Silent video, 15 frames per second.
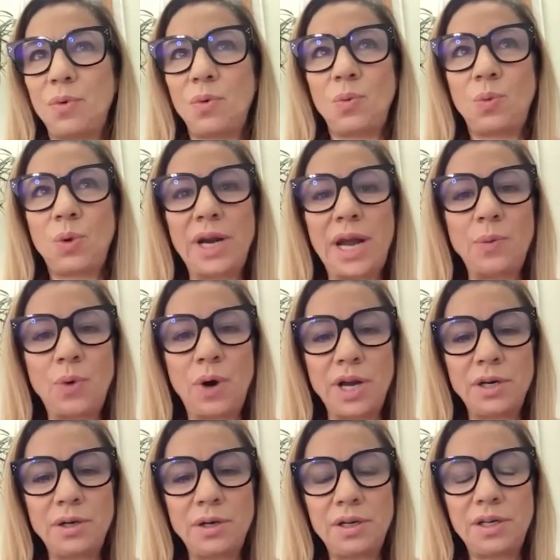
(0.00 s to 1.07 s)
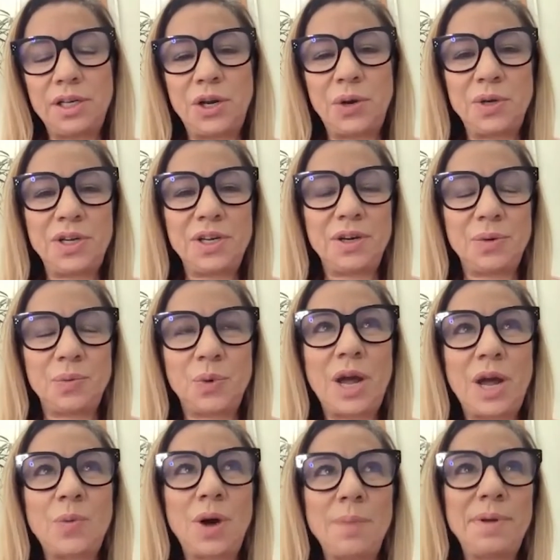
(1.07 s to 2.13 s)
What I
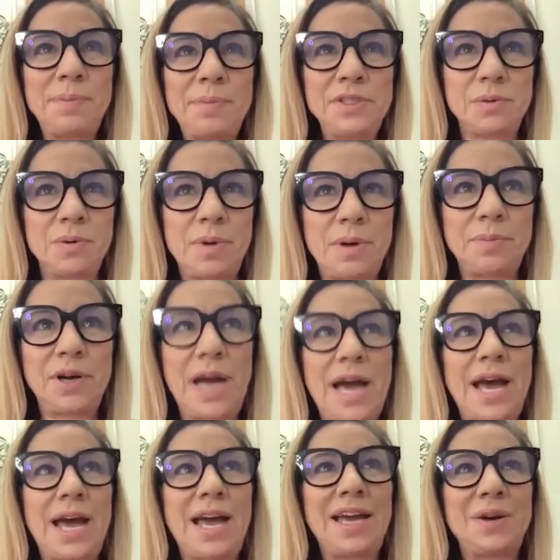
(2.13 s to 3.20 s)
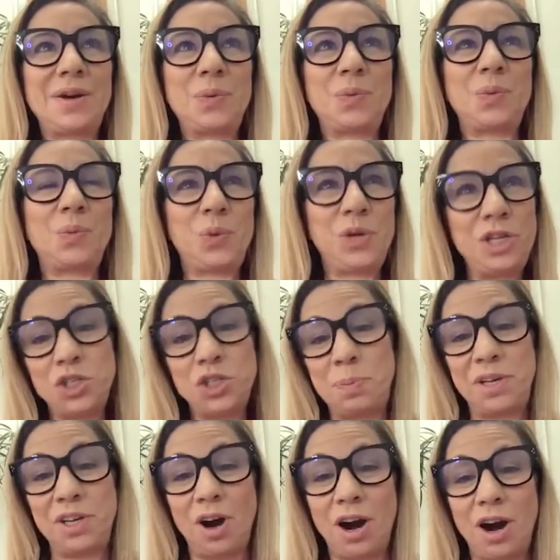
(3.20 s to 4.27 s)
want people to remember, we do
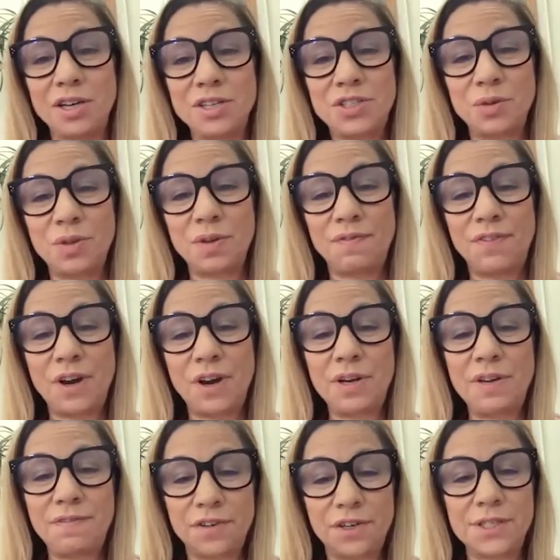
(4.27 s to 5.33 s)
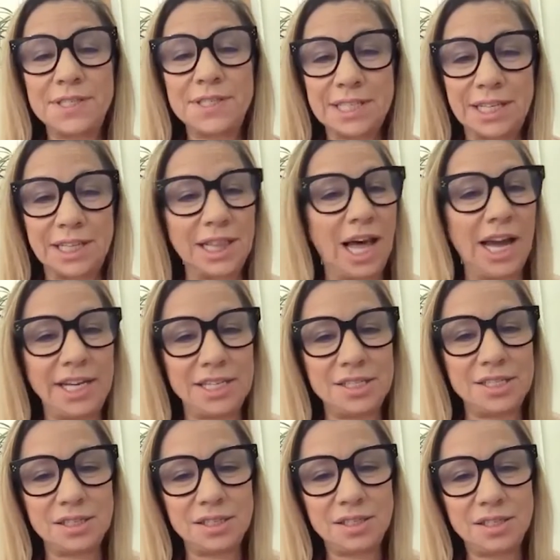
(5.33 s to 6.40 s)
PR. So the very first
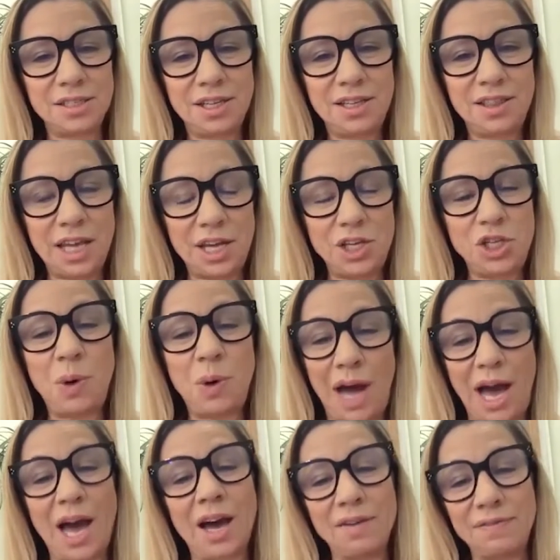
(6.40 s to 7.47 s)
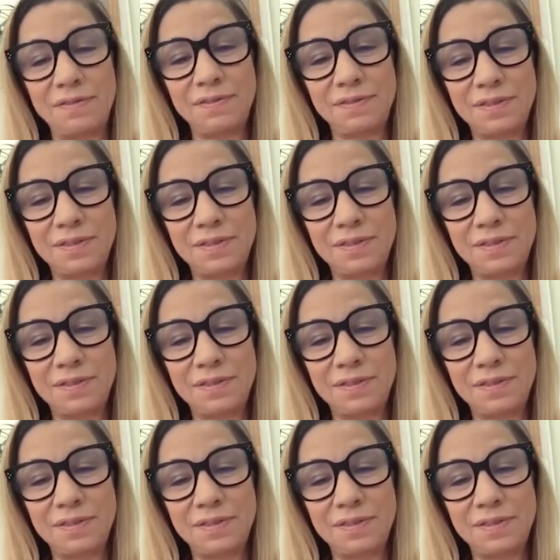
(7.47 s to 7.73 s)
client that you have